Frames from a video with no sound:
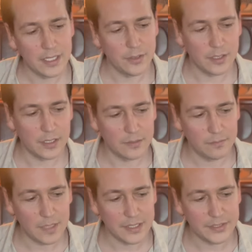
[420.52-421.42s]
that you
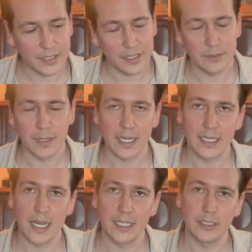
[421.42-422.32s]
can instantly
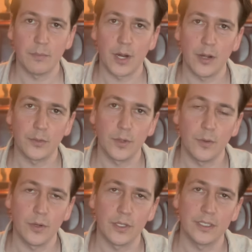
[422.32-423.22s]
recognize a borrowed
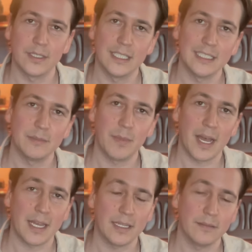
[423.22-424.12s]
chord is
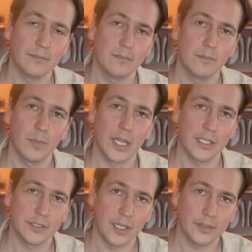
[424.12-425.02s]
by
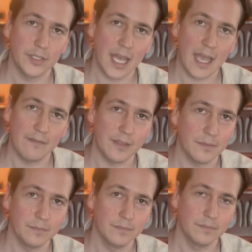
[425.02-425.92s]
playing songs that have
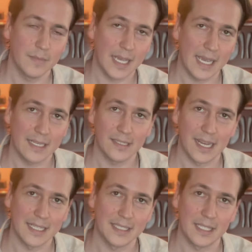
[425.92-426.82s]
them,
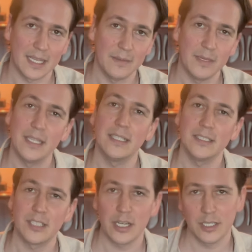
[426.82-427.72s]
analyzing them, and
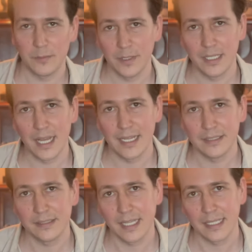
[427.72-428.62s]
then starting to
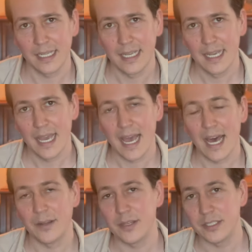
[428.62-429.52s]
realize, like,
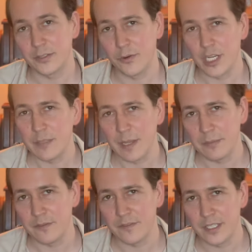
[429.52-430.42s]
how do these chords
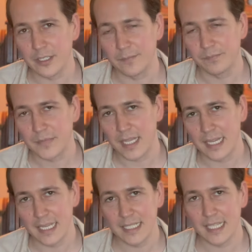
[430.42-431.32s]
make me feel?
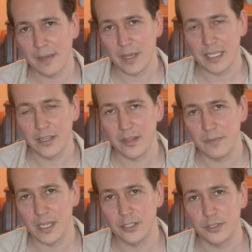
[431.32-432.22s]
And anytime I hear the
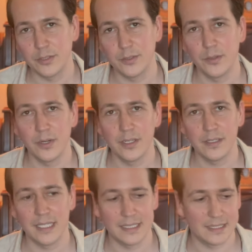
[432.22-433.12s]
major 2
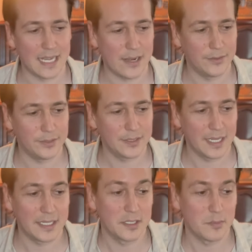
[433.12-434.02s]
chord, it sounds
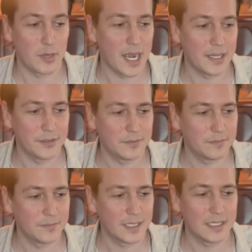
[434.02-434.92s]
like a surprise.
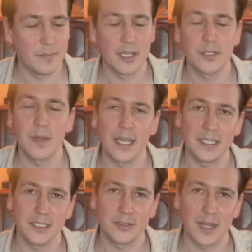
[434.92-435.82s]
That's the best way I
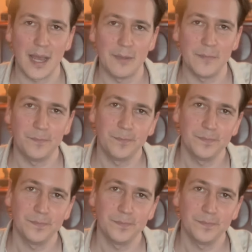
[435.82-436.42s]
can describe it.